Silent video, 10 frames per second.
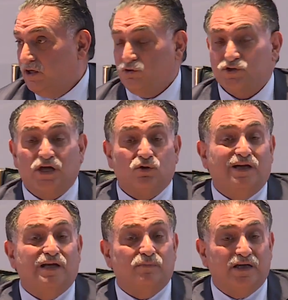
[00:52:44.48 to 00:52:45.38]

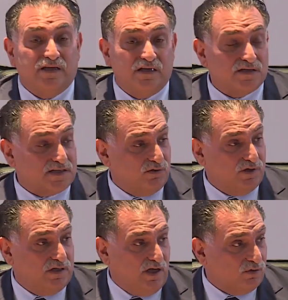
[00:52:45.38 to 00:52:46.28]
Zionist
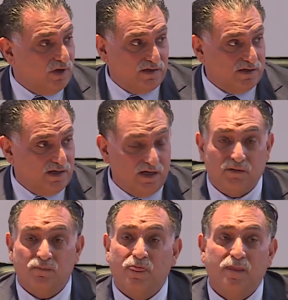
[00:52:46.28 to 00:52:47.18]
secularist trend does
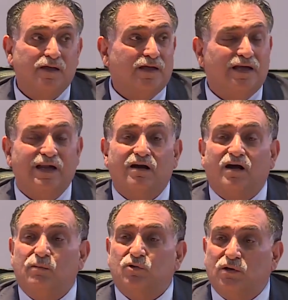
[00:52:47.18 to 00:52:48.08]
not
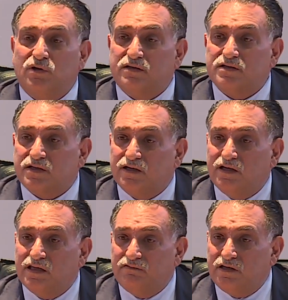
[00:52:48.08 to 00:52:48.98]
recognize any
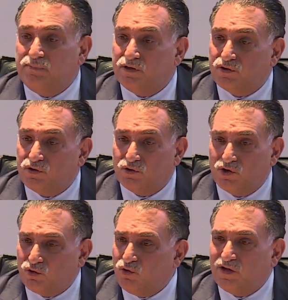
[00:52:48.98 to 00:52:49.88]
of this.
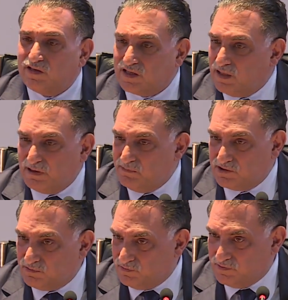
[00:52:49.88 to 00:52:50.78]
David
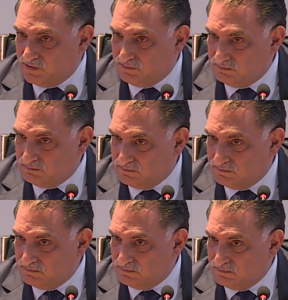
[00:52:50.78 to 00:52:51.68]
Ben-Gurion
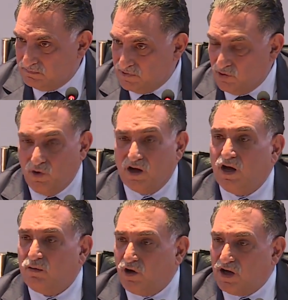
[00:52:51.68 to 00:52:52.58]
and others do not
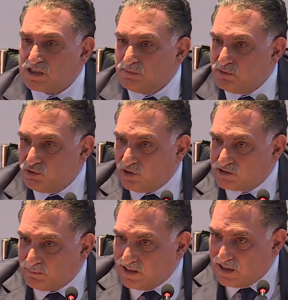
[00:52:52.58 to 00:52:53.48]
recognize any
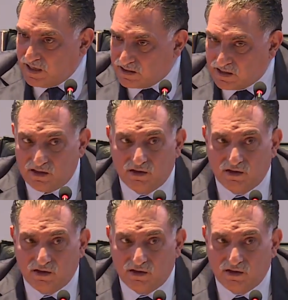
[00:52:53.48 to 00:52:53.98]
of this.